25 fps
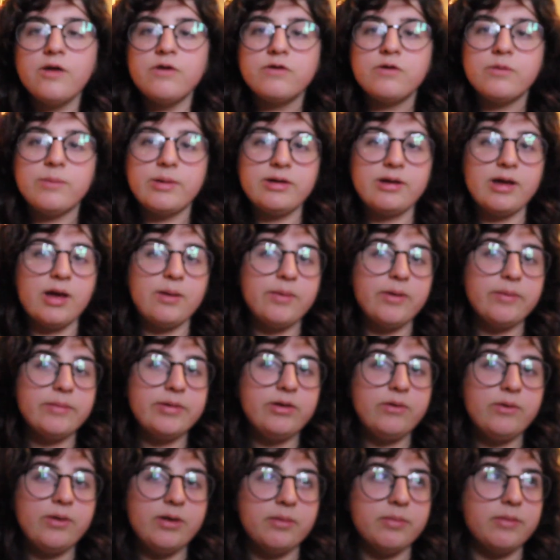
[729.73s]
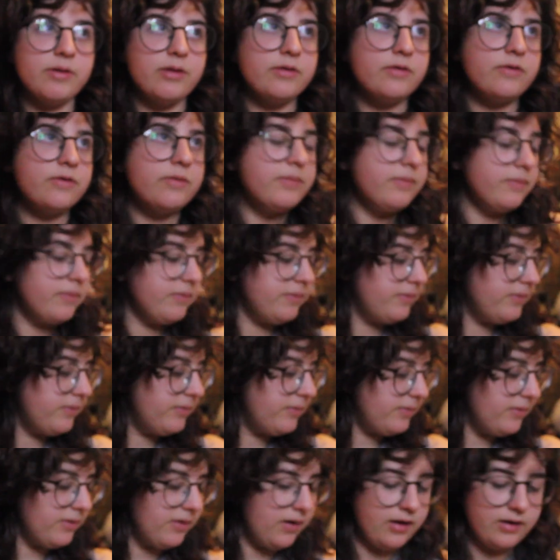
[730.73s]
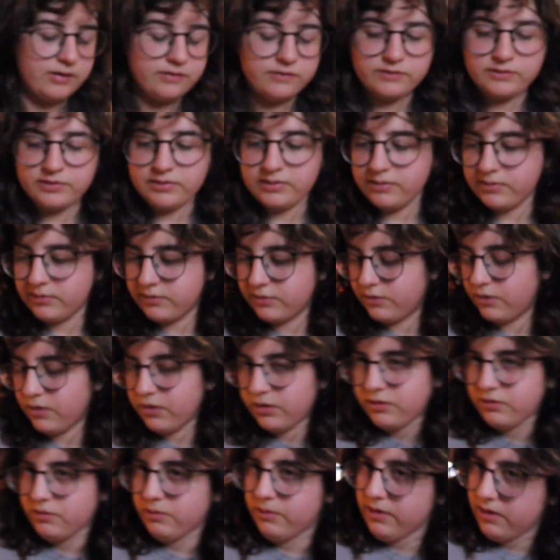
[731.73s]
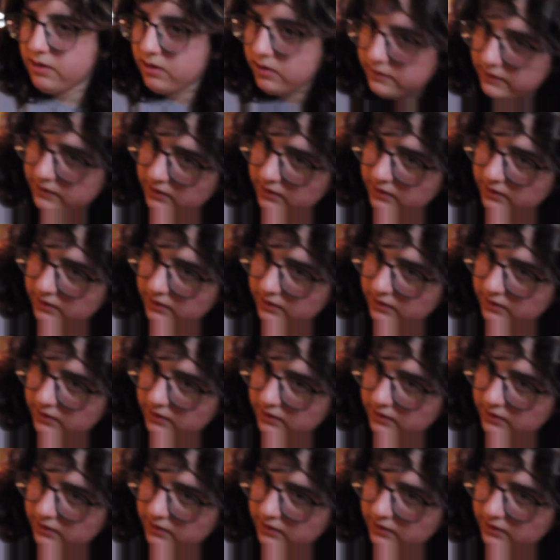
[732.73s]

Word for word: So my dad bought me new AirPods. Honestly, Cook, where are